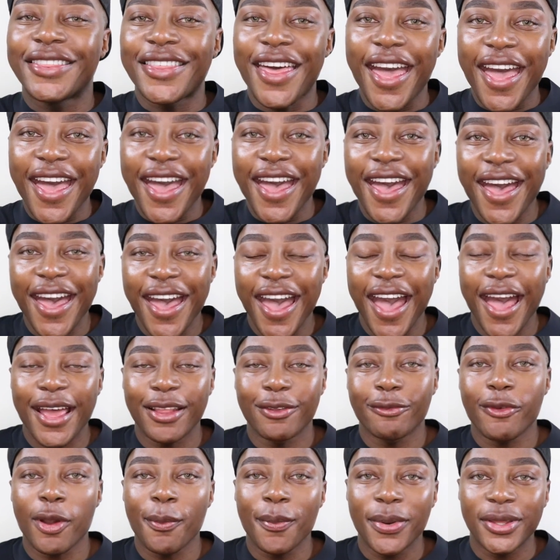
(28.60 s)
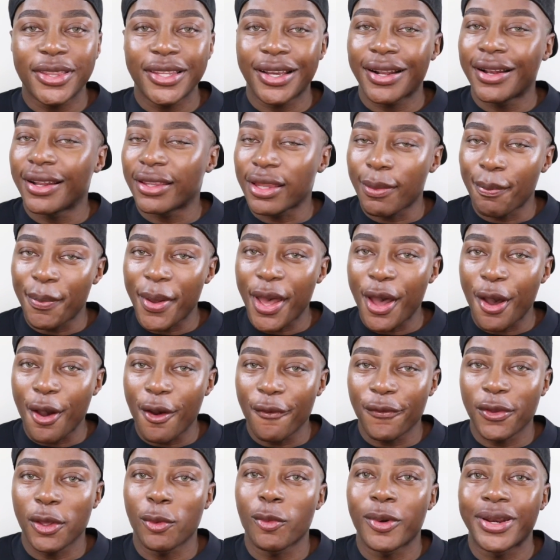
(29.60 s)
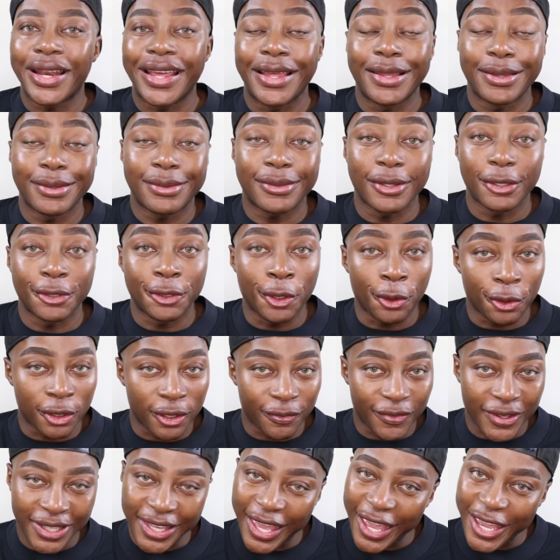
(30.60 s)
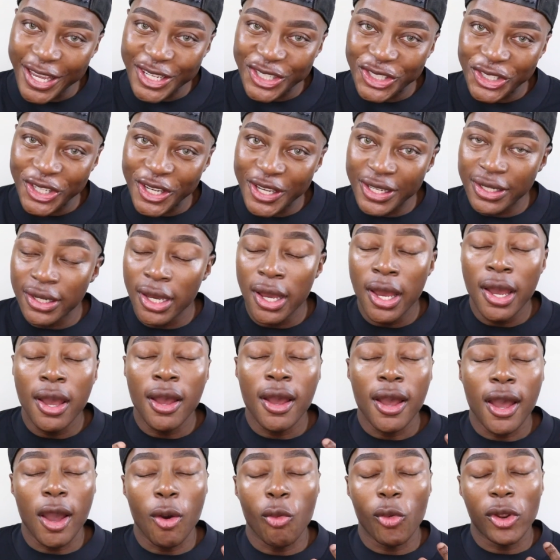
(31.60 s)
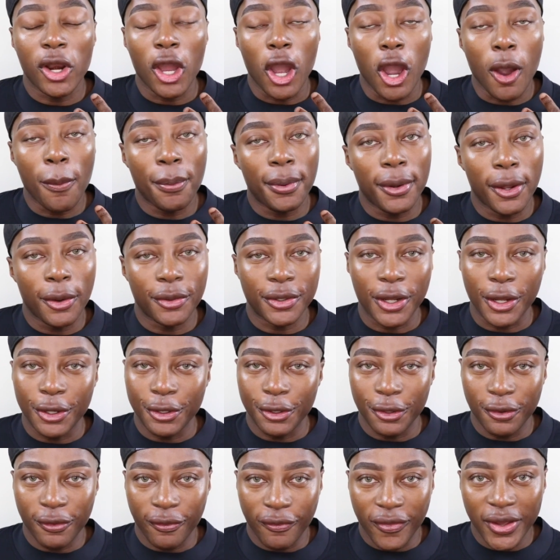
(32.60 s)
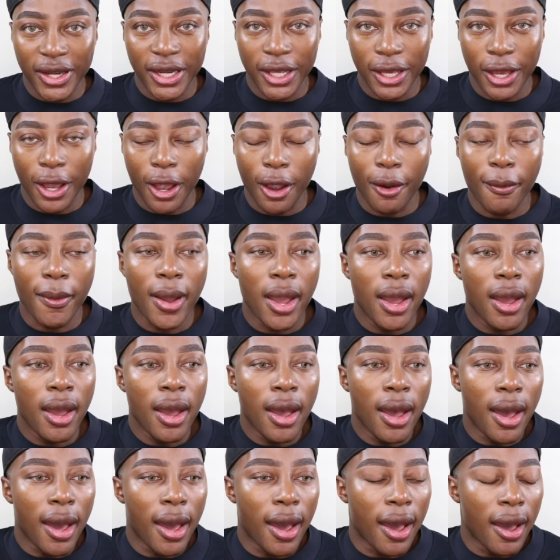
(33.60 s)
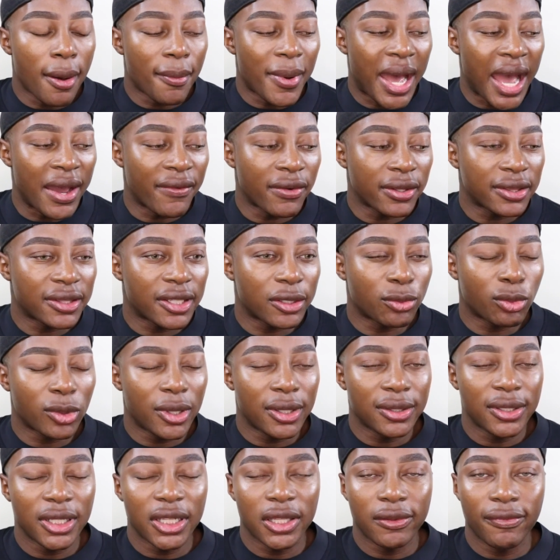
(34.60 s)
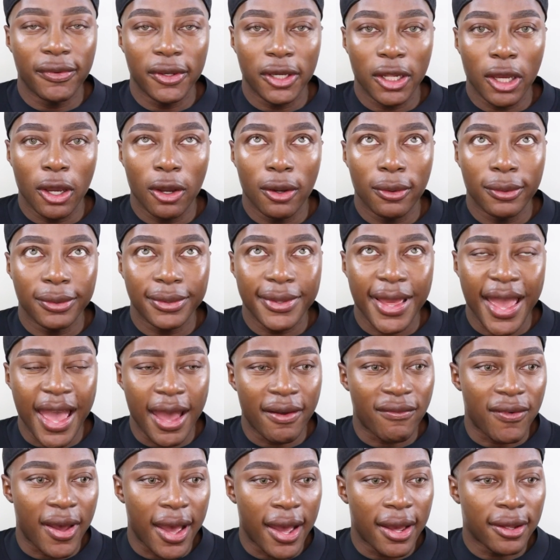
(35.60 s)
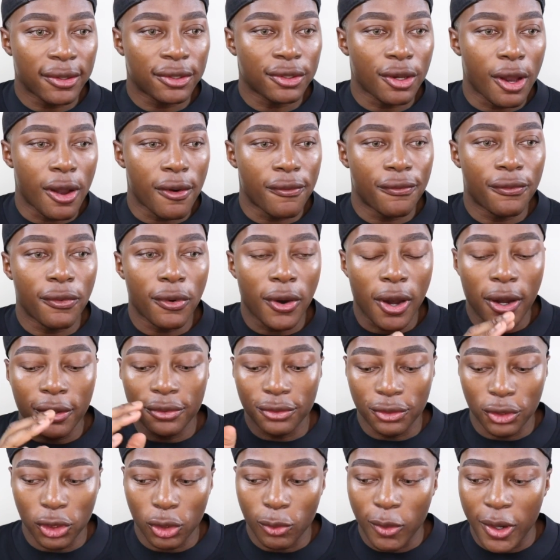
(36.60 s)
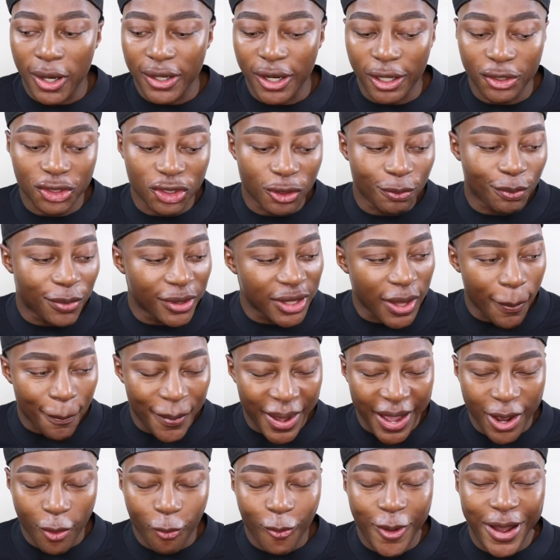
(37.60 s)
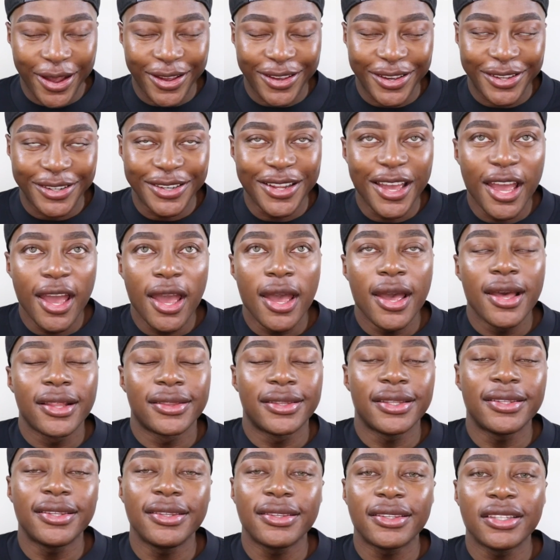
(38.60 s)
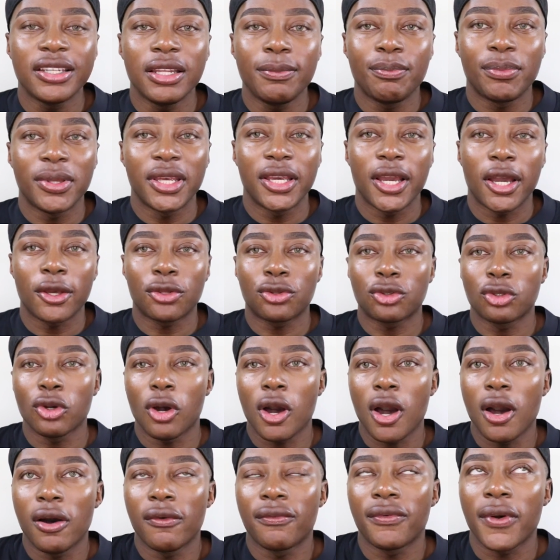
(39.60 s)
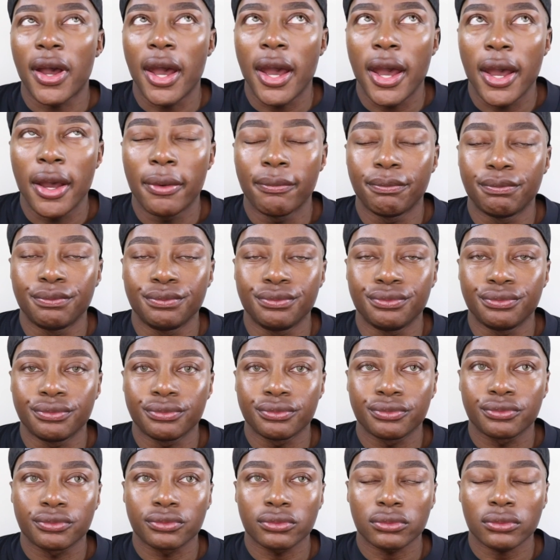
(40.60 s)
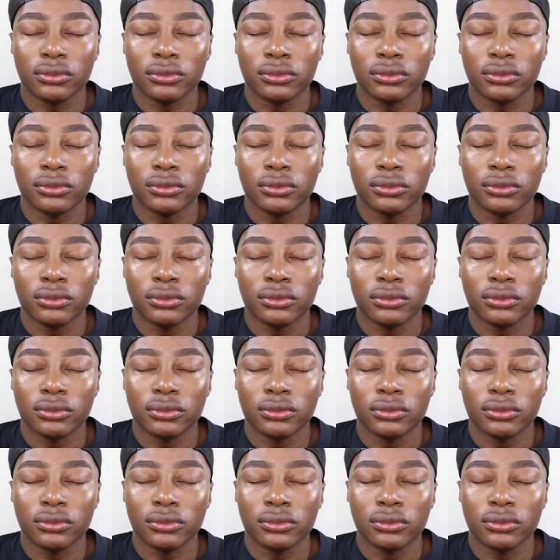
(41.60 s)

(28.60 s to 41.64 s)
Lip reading: there, and remember to click the bell if you want an instant notification and when I upload a new video. I haven't did one of these videos ever, so I thought I'd do one. I'll jump on the bandwagon. This is gonna be a sort of